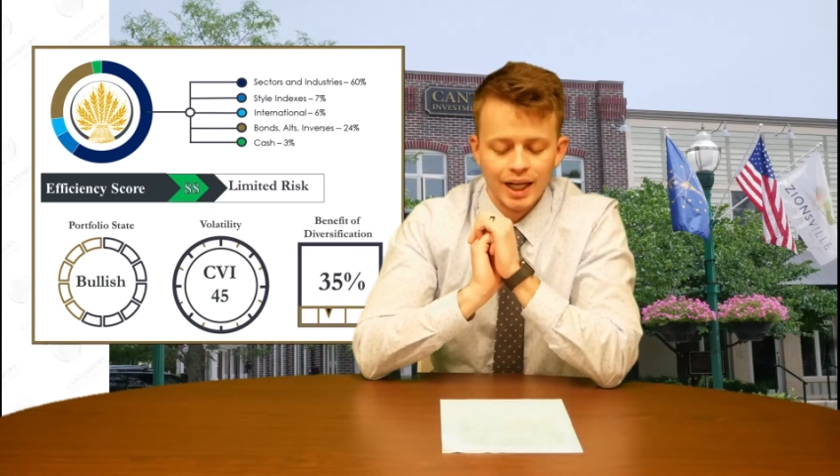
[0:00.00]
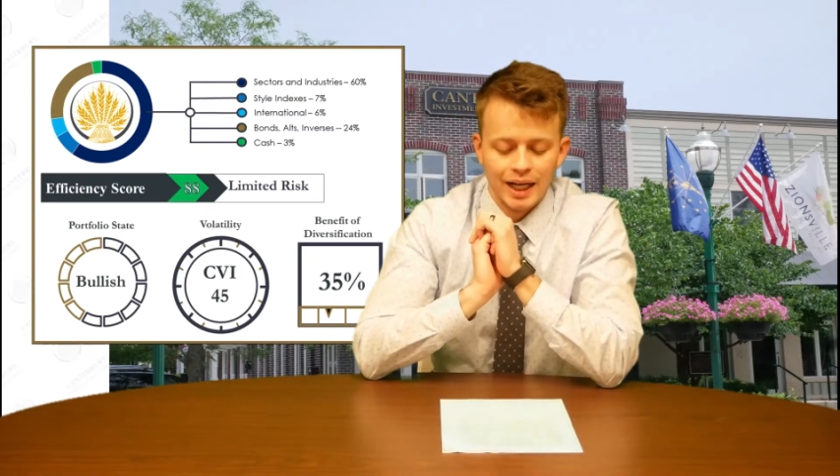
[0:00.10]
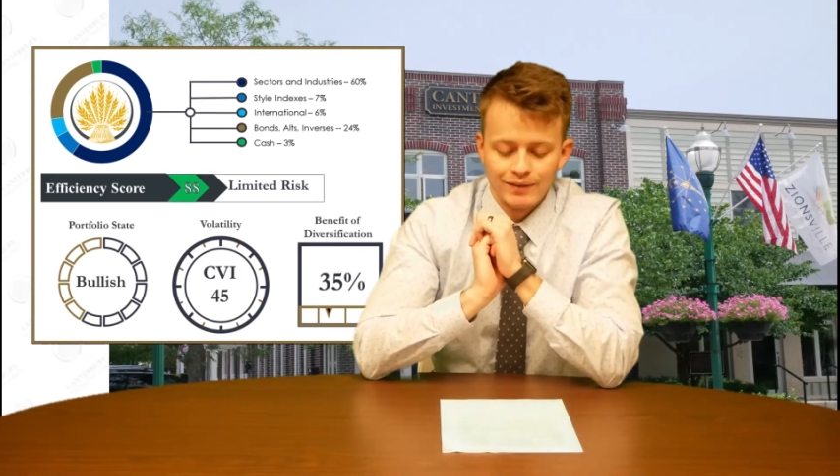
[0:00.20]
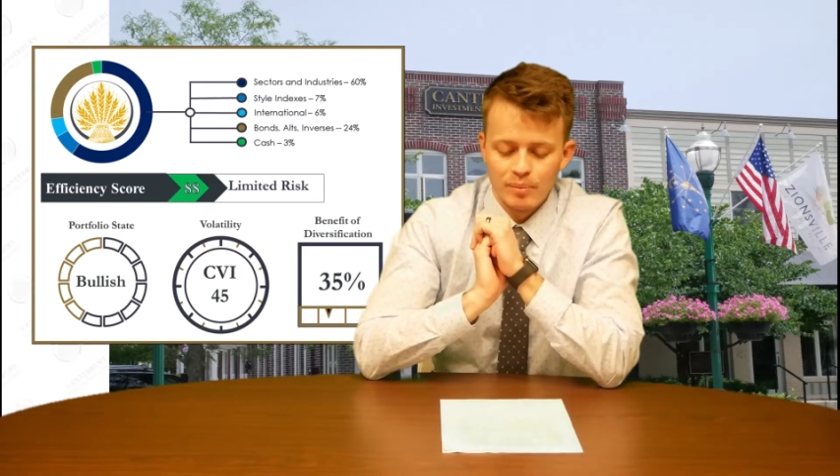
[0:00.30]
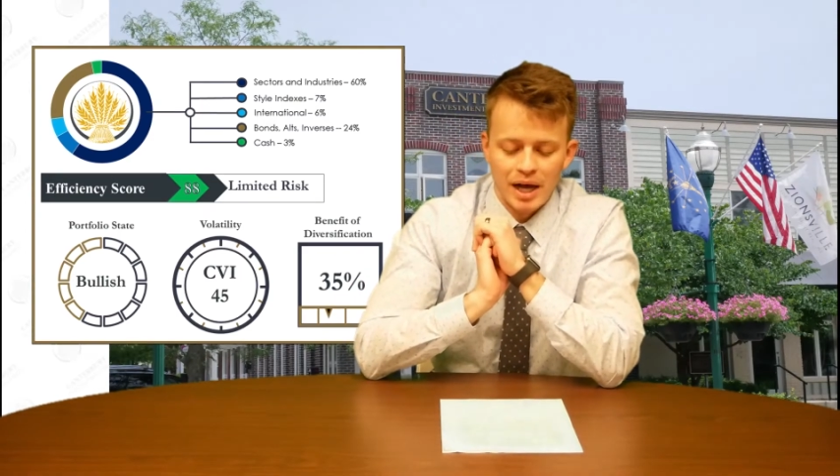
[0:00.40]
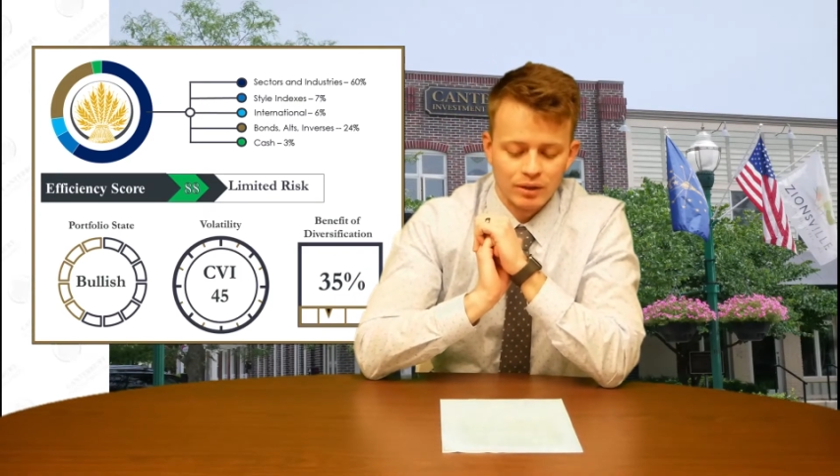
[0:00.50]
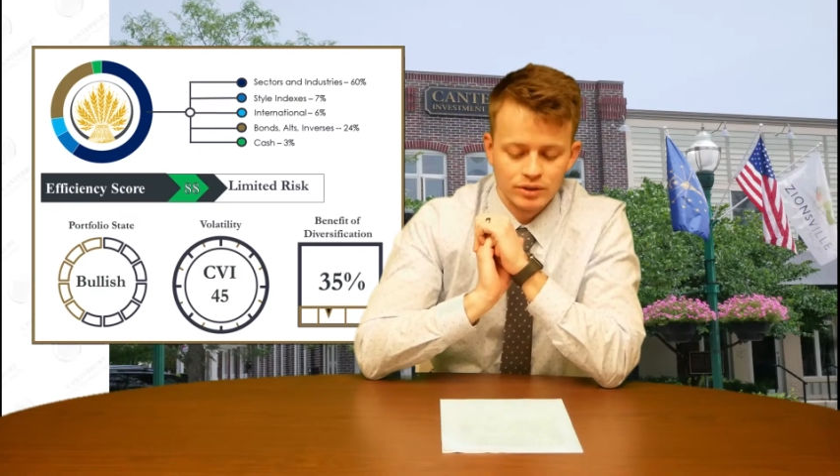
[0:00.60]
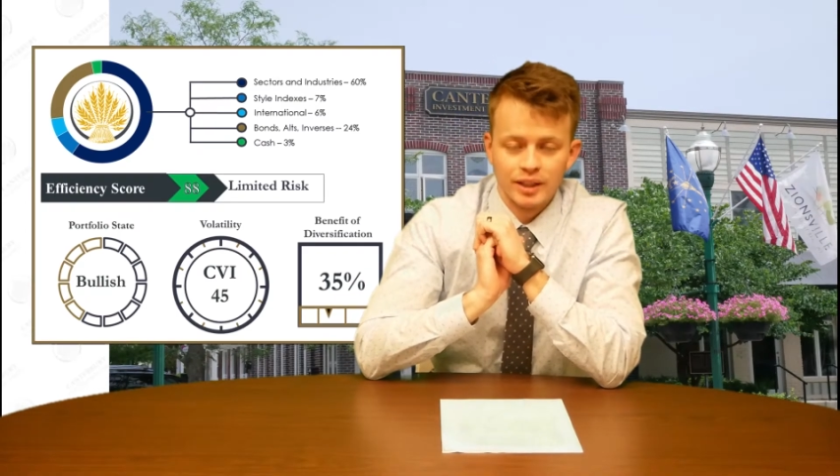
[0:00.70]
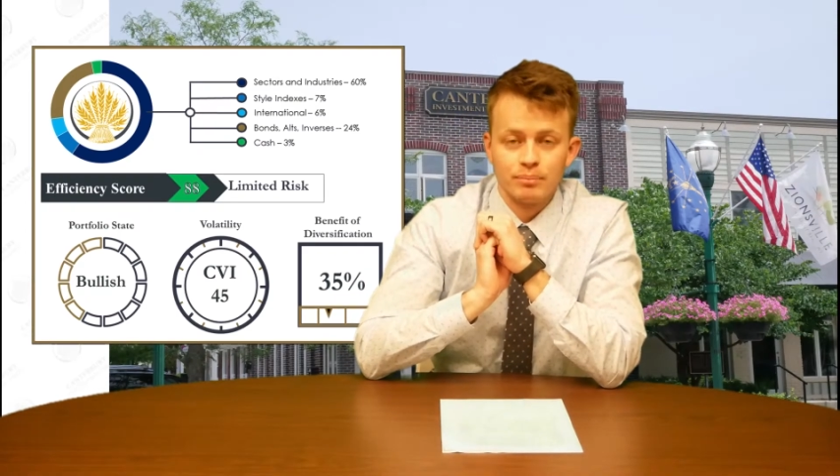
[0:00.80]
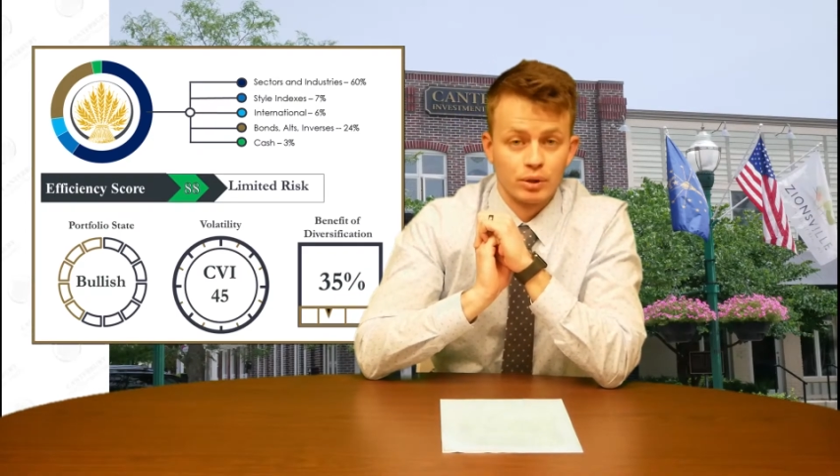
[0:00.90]
of about
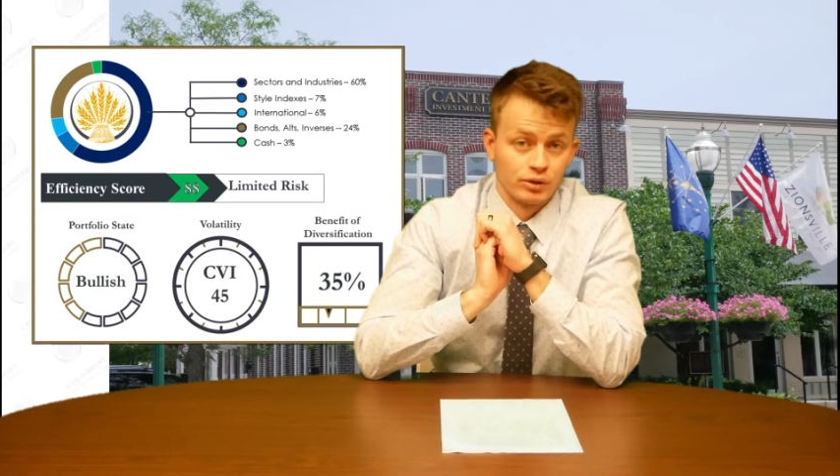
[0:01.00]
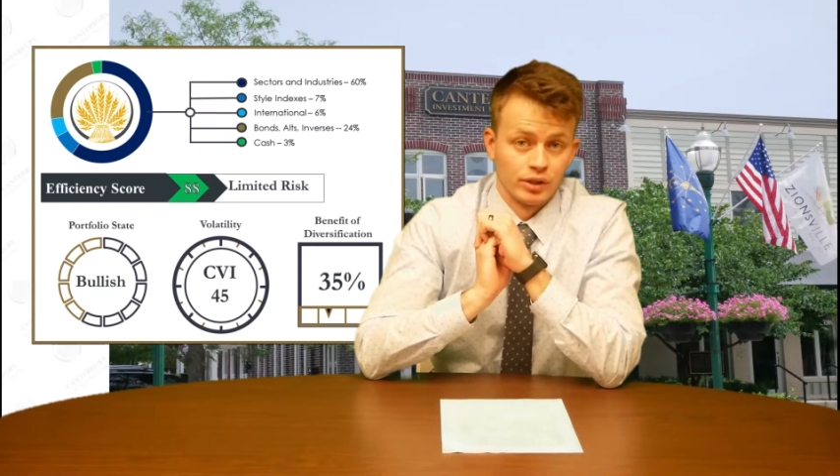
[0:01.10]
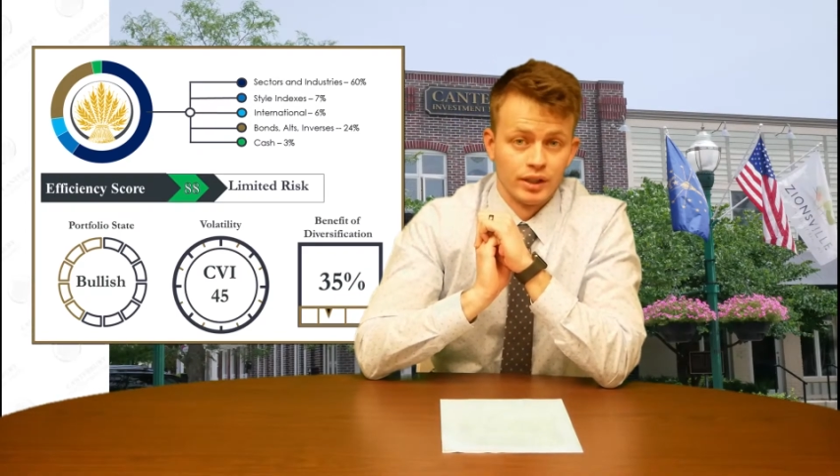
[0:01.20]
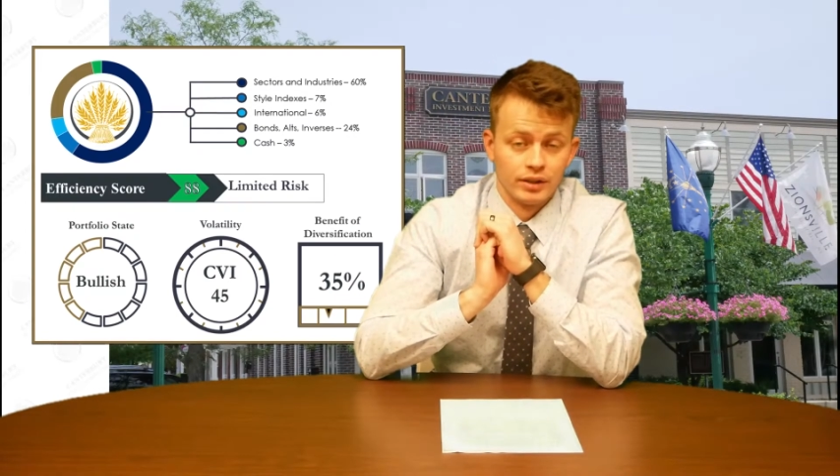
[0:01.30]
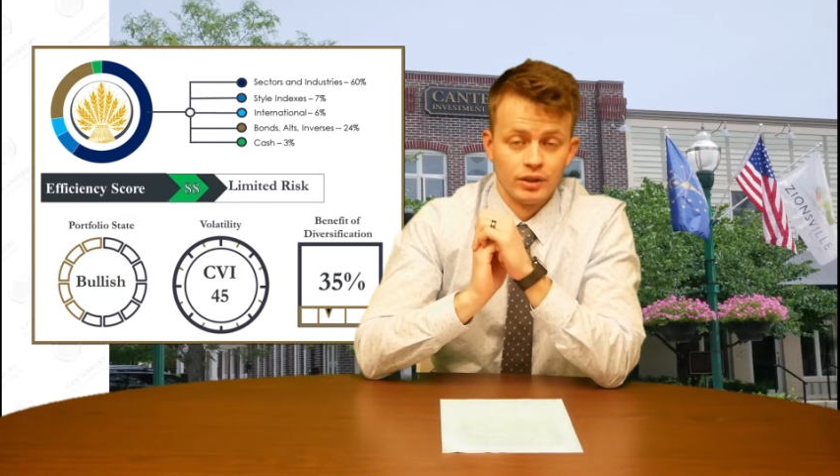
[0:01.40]
10%.